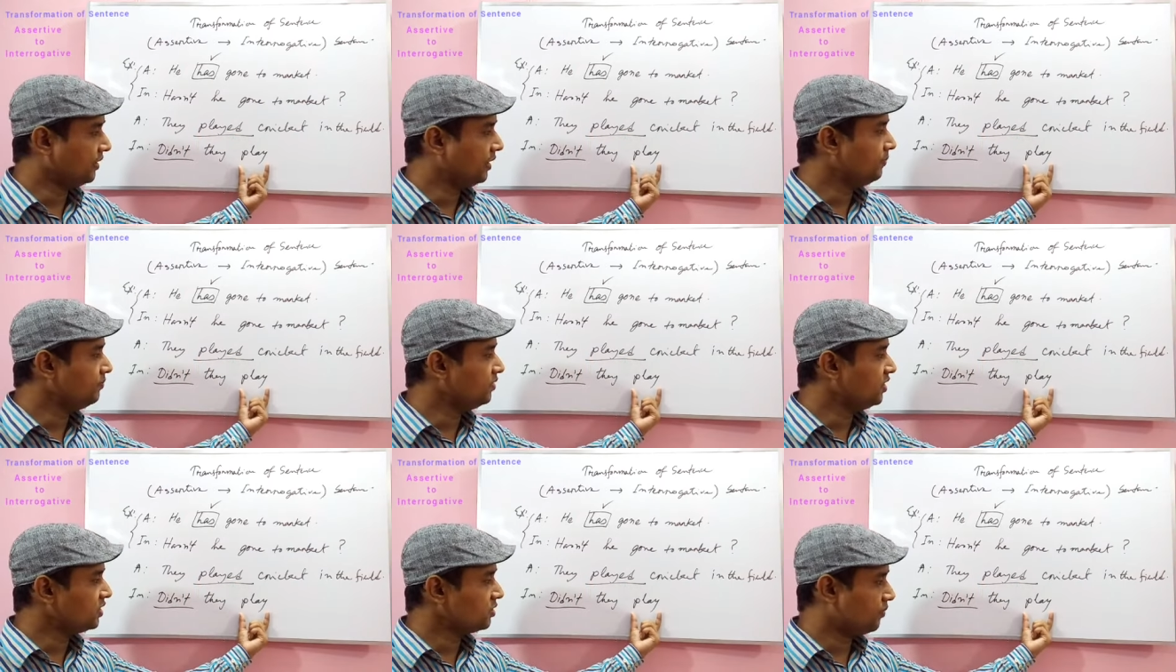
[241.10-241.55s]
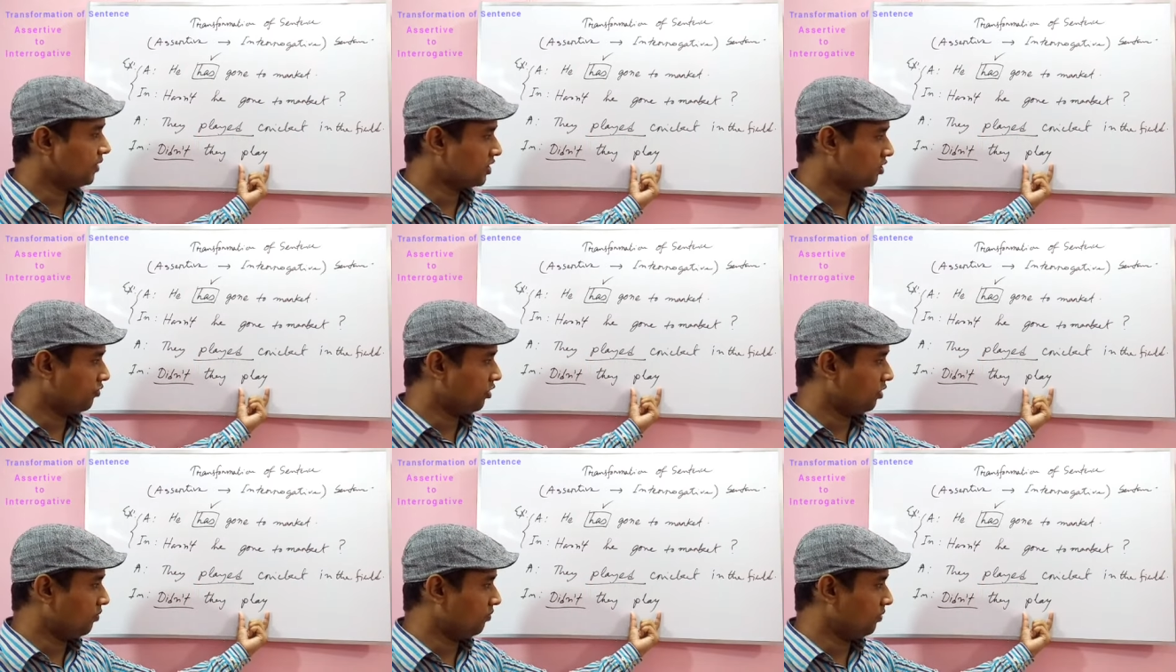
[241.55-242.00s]
give this
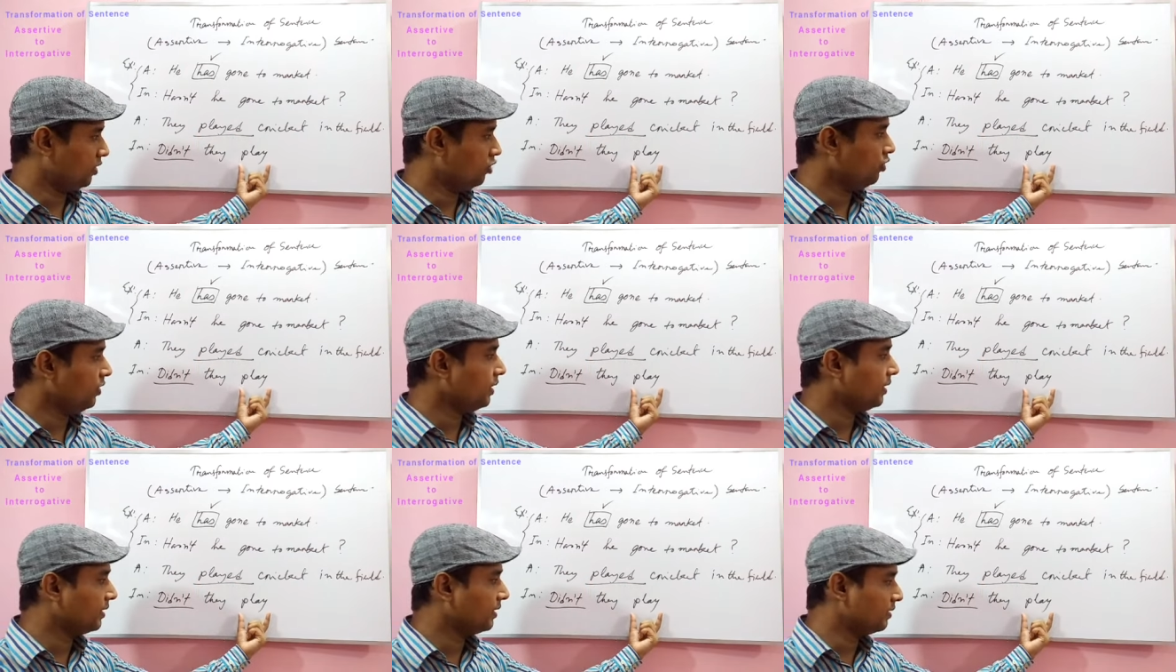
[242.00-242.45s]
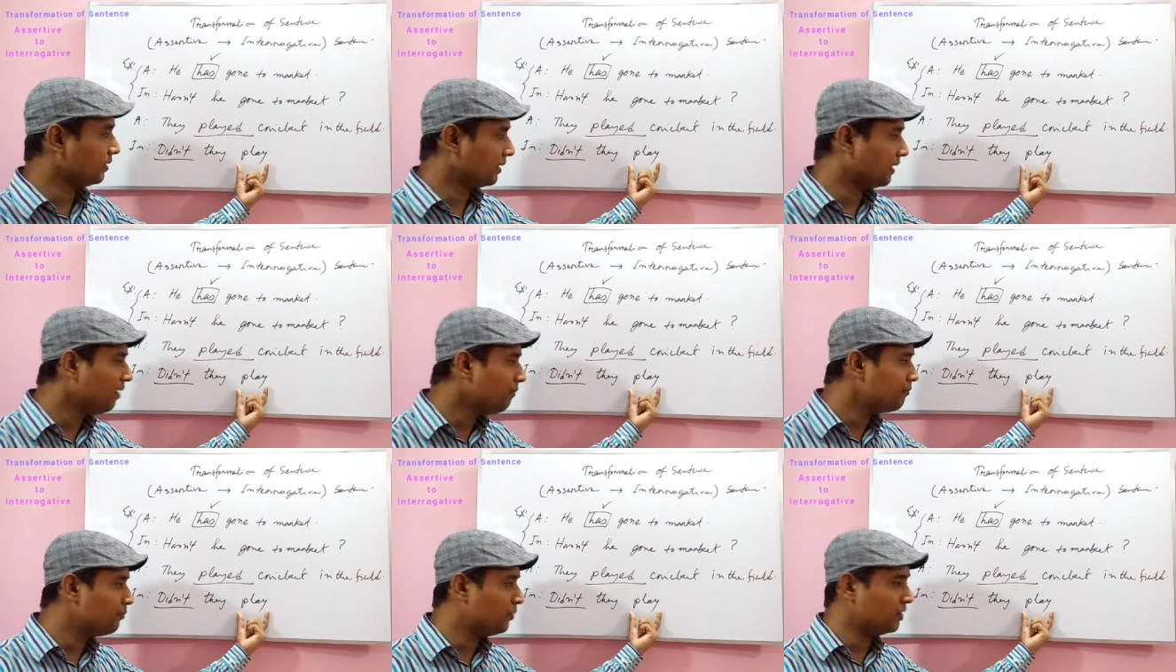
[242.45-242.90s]
past form, you will
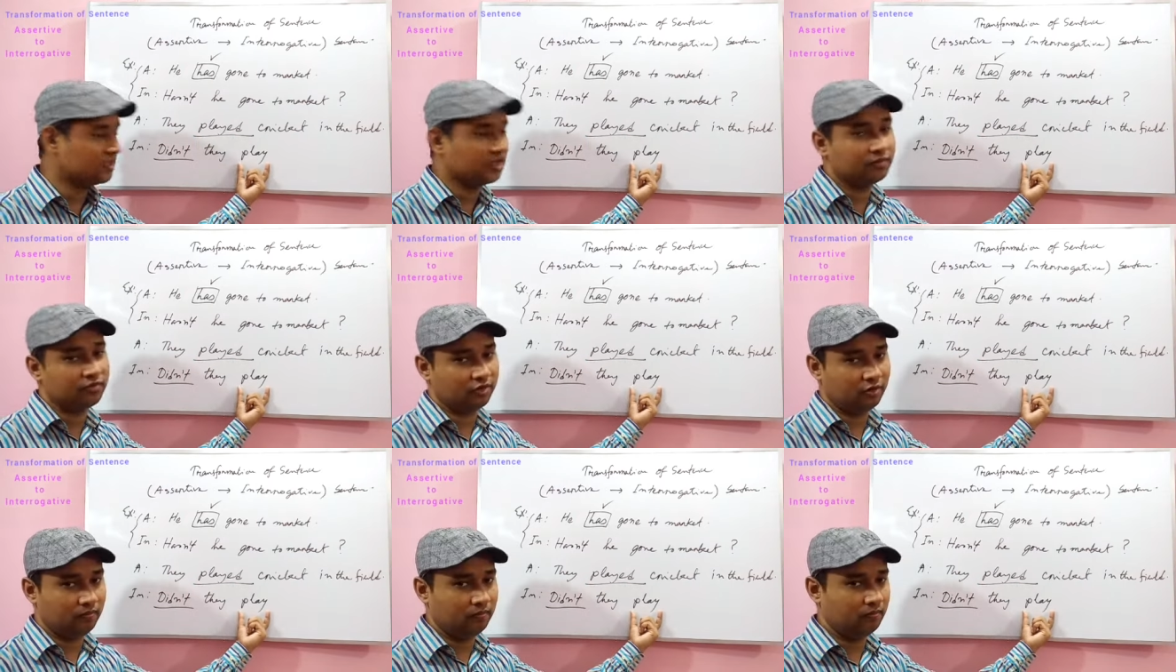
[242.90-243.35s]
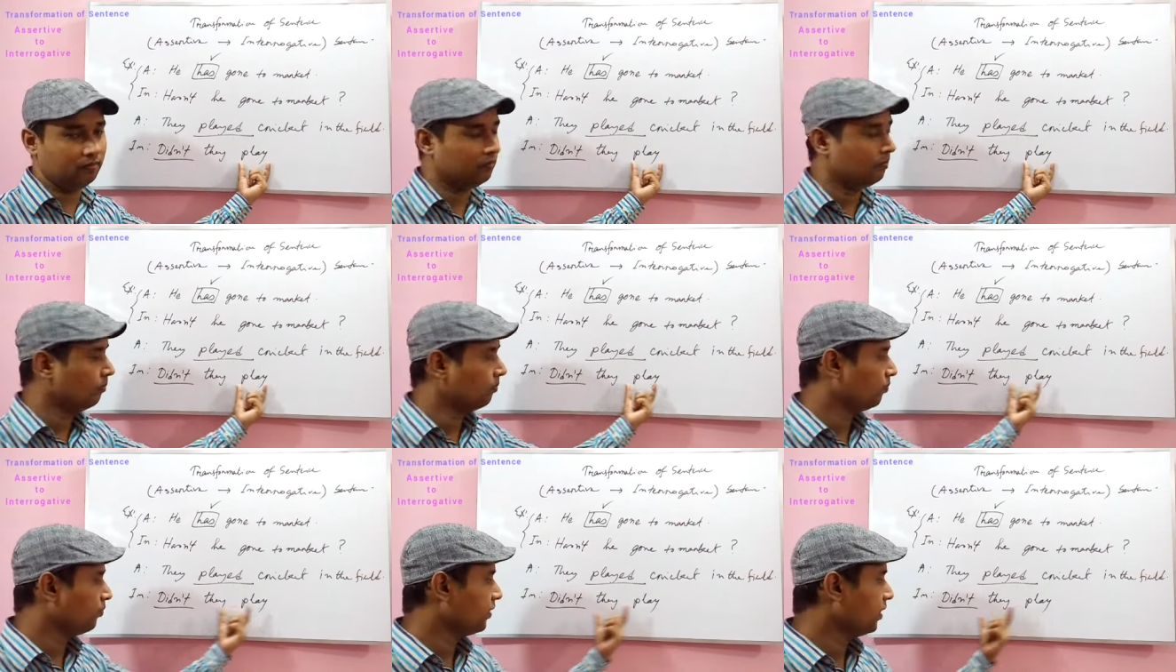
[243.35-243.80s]
give present form.
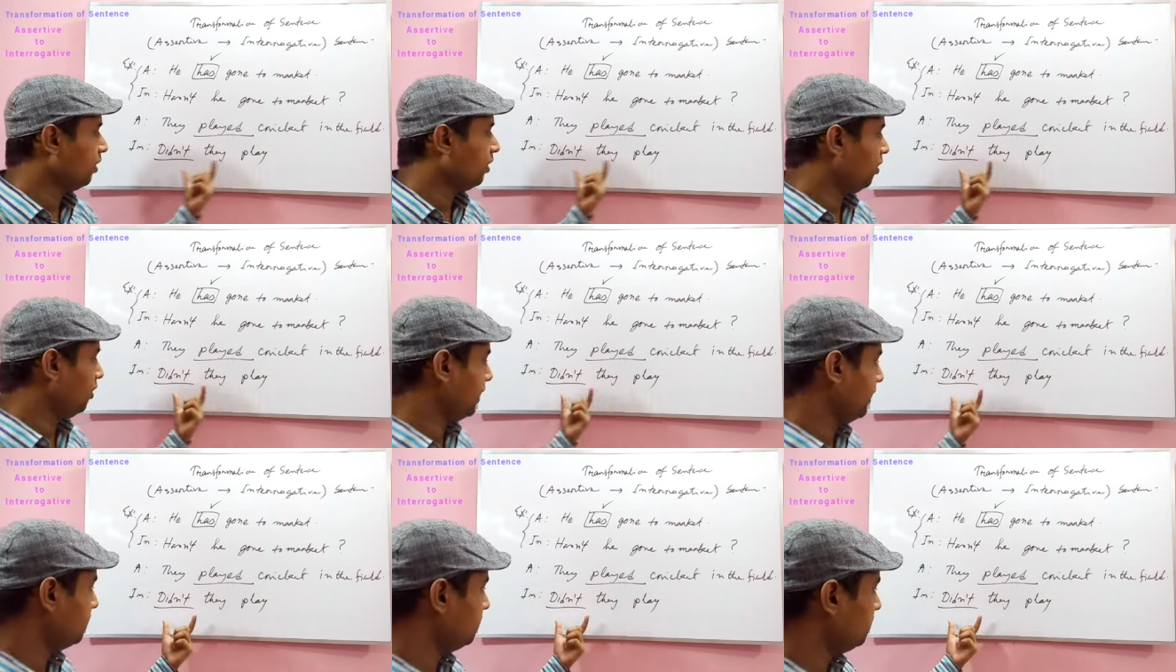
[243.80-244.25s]
Okay,